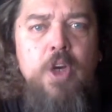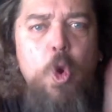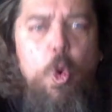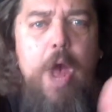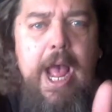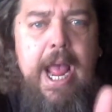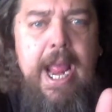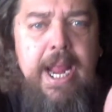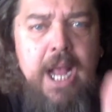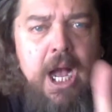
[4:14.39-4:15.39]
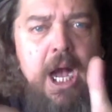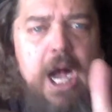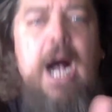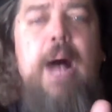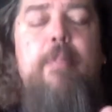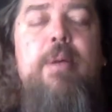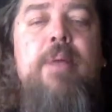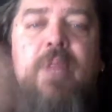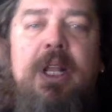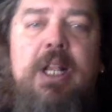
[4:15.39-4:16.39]
way up.
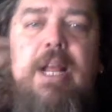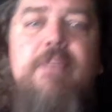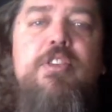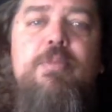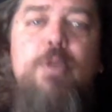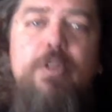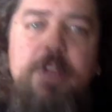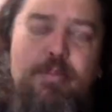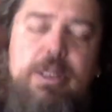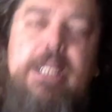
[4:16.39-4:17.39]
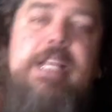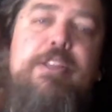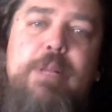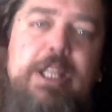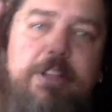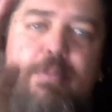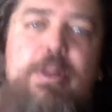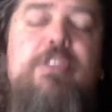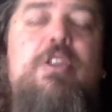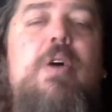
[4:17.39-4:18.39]
Love this movie. Please, please,
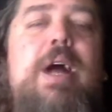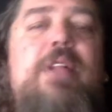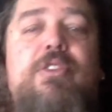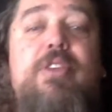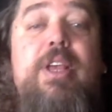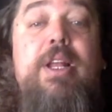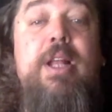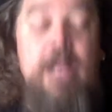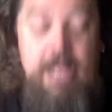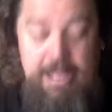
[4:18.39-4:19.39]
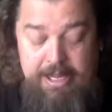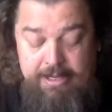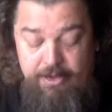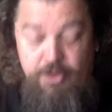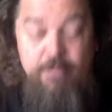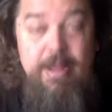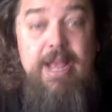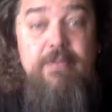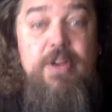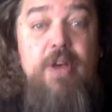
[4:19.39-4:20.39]
please go out and see it. And you
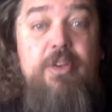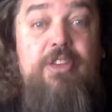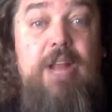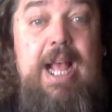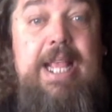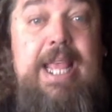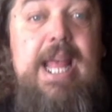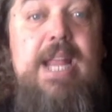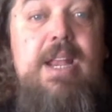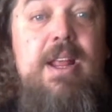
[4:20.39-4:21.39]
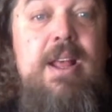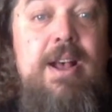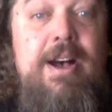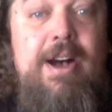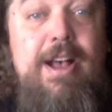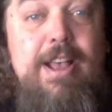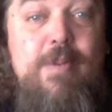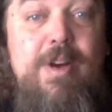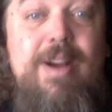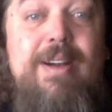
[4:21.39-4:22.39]
may have noticed, again, I
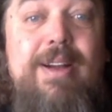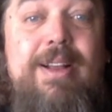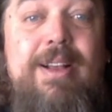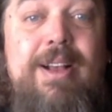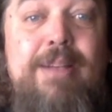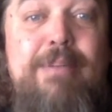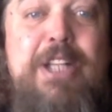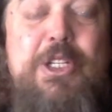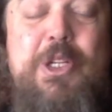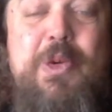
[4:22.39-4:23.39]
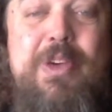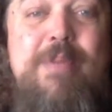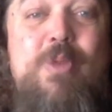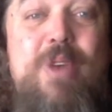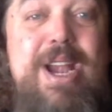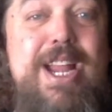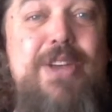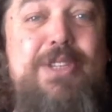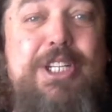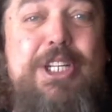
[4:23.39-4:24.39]
am wearing my
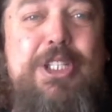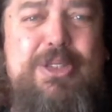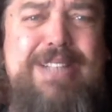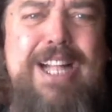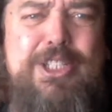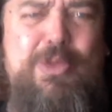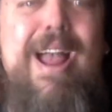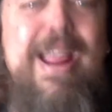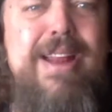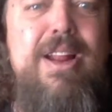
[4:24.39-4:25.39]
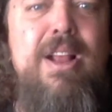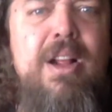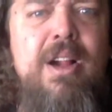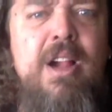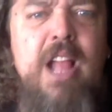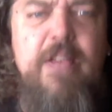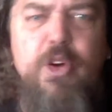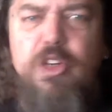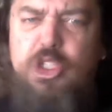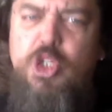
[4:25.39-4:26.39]
SCRMradio t-shirt. That's right. If
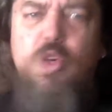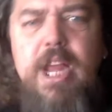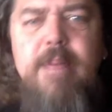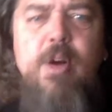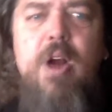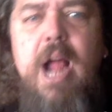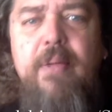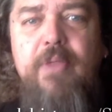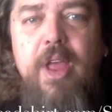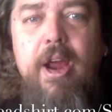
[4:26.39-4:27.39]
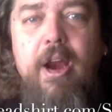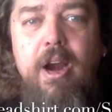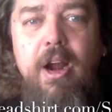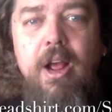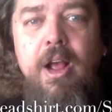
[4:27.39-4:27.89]
you're a screamer out there,